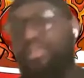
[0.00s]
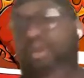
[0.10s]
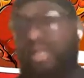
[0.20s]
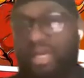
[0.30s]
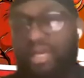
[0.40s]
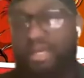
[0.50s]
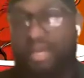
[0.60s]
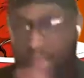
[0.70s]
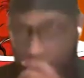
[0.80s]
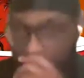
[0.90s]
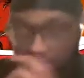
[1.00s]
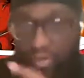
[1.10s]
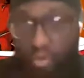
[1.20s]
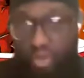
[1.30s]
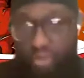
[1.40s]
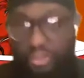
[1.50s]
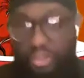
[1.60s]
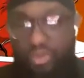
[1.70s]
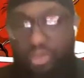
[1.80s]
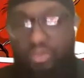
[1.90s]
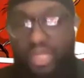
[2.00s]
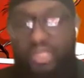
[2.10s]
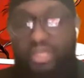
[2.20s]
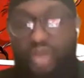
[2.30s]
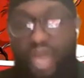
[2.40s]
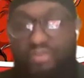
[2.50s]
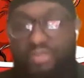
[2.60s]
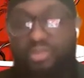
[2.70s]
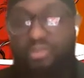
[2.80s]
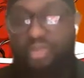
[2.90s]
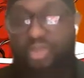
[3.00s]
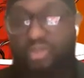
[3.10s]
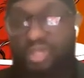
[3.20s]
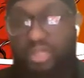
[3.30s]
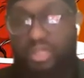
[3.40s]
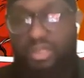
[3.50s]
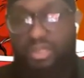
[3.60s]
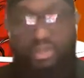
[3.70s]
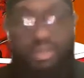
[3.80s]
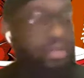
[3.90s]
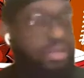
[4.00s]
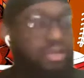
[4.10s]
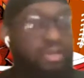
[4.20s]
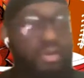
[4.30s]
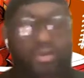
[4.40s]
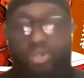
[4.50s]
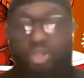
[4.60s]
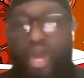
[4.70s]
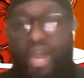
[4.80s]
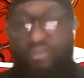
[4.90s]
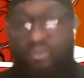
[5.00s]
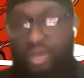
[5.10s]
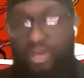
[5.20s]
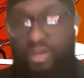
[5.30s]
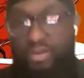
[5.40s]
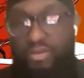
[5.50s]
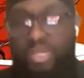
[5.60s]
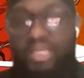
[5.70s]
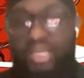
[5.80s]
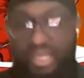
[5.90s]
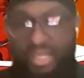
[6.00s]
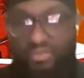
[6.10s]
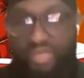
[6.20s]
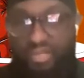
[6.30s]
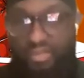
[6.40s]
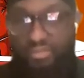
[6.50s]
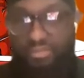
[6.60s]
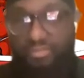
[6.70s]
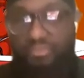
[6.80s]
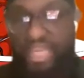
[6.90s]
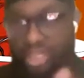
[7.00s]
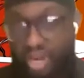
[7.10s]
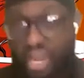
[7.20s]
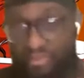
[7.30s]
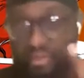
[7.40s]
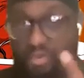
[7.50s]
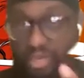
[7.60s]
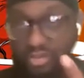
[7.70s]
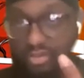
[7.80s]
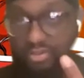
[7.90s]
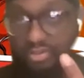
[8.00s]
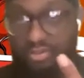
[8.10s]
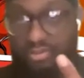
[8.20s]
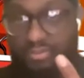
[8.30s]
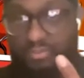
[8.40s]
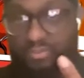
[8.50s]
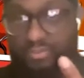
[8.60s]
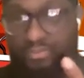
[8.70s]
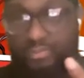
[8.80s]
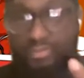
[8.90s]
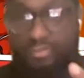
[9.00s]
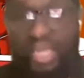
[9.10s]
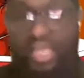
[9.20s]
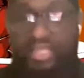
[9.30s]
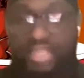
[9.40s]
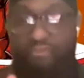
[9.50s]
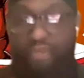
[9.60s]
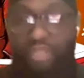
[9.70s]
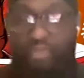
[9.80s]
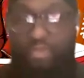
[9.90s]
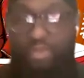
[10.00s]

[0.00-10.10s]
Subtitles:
and all that. In order for you to do that, then you have to do two things: draft well and then develop. They drafted well. They first 3